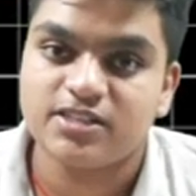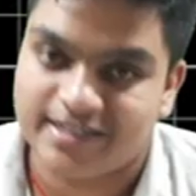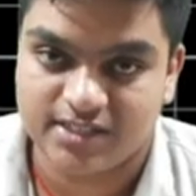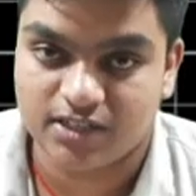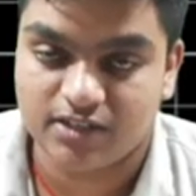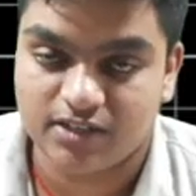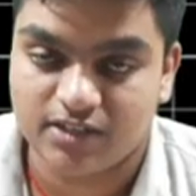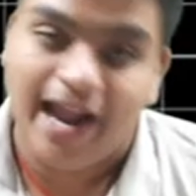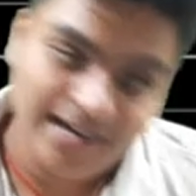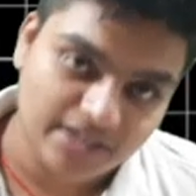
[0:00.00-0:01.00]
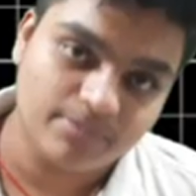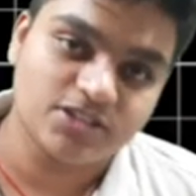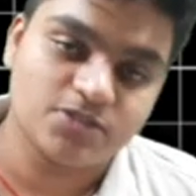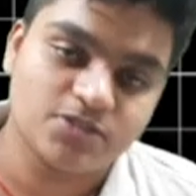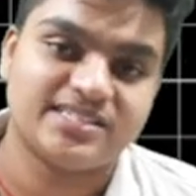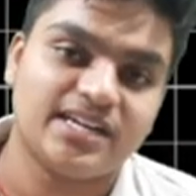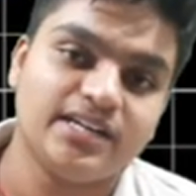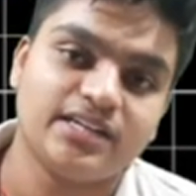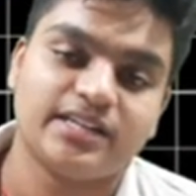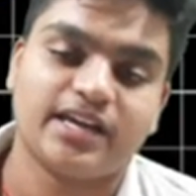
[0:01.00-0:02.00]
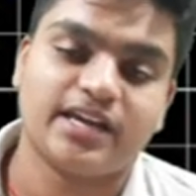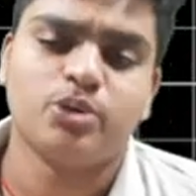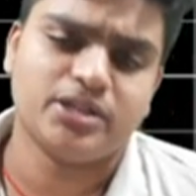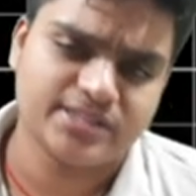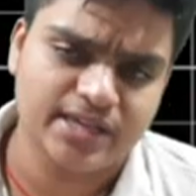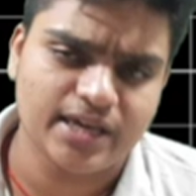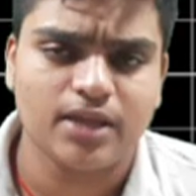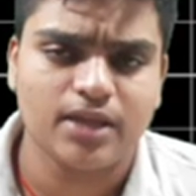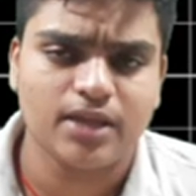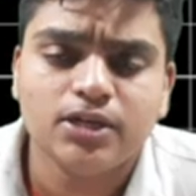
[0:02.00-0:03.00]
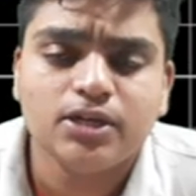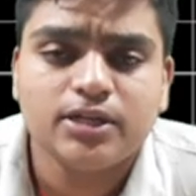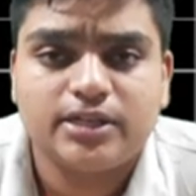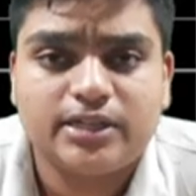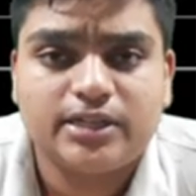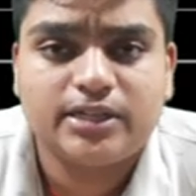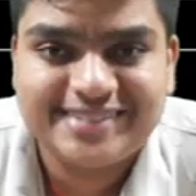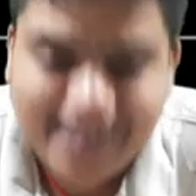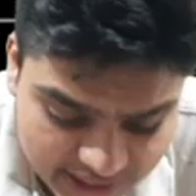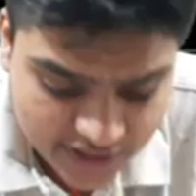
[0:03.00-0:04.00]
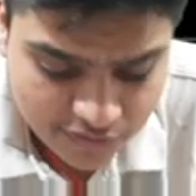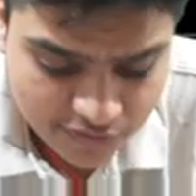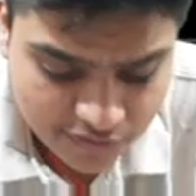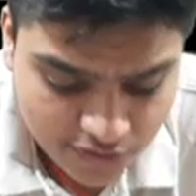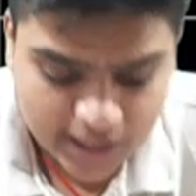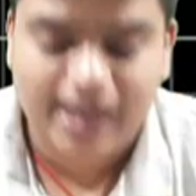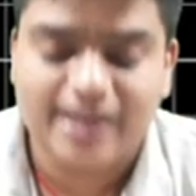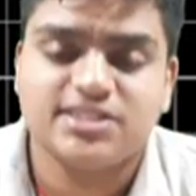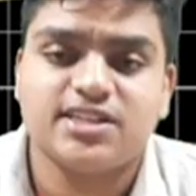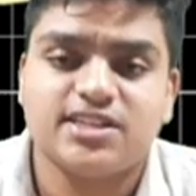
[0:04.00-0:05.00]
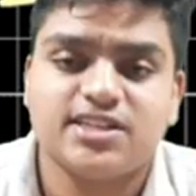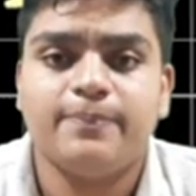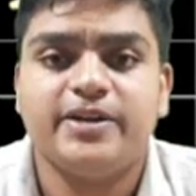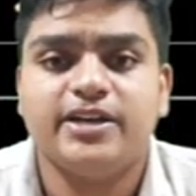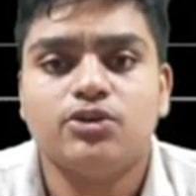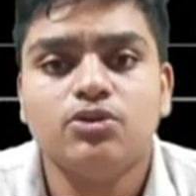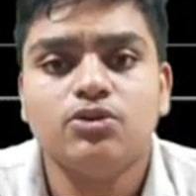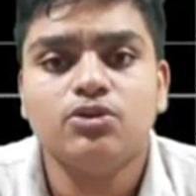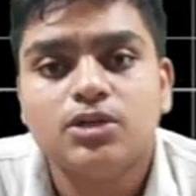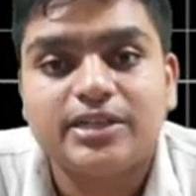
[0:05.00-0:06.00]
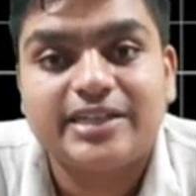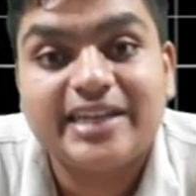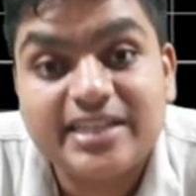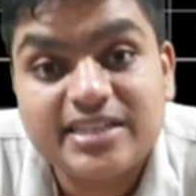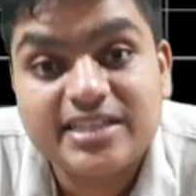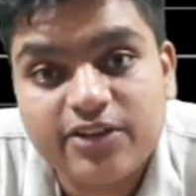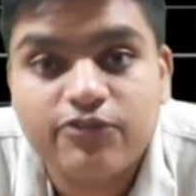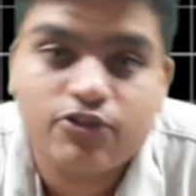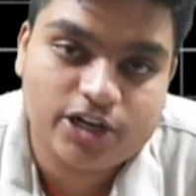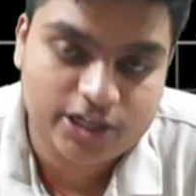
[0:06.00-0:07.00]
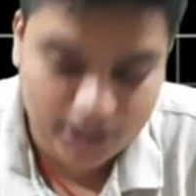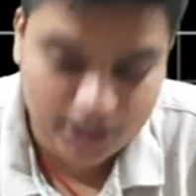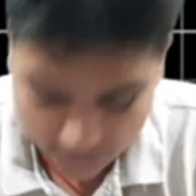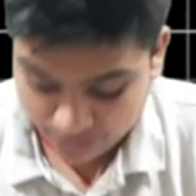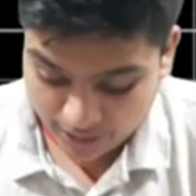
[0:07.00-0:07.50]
is present. If the antrum is present, then you can say that secondary follicle has developed into tertiary follicle.